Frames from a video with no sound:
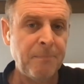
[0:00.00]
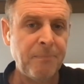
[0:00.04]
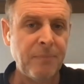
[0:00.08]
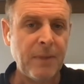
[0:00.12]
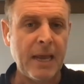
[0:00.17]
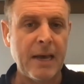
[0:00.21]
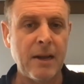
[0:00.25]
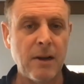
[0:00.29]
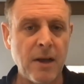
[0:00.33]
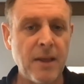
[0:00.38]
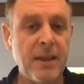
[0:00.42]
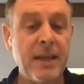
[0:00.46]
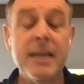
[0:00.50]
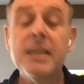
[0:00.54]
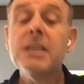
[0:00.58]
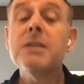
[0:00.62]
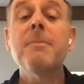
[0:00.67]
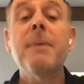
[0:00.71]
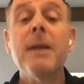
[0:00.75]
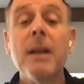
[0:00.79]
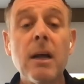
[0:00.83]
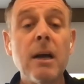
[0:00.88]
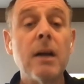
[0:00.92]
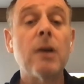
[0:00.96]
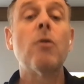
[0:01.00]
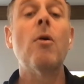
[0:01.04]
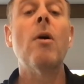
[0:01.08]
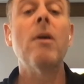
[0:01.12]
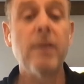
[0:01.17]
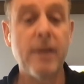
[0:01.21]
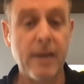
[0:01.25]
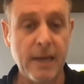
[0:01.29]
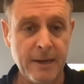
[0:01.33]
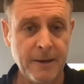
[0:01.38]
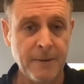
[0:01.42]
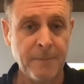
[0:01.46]
And I think he's a bit like
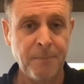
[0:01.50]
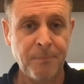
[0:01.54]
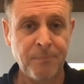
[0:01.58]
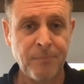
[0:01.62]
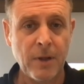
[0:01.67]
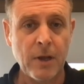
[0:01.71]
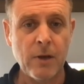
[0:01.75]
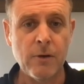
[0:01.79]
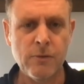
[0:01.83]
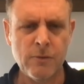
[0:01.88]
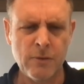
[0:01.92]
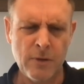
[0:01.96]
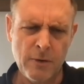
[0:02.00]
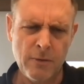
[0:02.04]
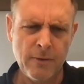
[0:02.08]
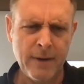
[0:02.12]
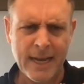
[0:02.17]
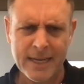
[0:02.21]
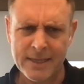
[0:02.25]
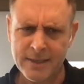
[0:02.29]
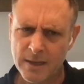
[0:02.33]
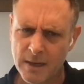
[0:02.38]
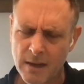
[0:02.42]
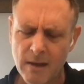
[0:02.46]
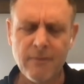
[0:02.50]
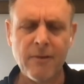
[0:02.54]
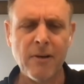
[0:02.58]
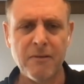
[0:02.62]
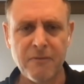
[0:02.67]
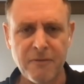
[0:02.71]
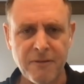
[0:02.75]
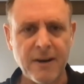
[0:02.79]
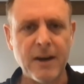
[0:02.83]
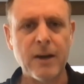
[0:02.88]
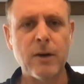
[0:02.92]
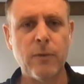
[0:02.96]
Kroenke, who gets a lot of
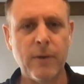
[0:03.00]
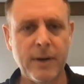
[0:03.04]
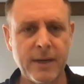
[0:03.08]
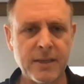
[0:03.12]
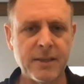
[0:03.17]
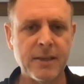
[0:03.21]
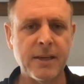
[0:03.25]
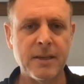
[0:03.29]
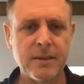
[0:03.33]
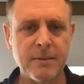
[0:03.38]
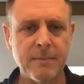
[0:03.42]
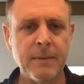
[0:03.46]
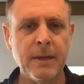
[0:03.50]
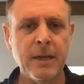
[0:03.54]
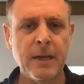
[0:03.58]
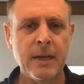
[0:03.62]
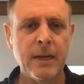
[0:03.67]
unfair criticism.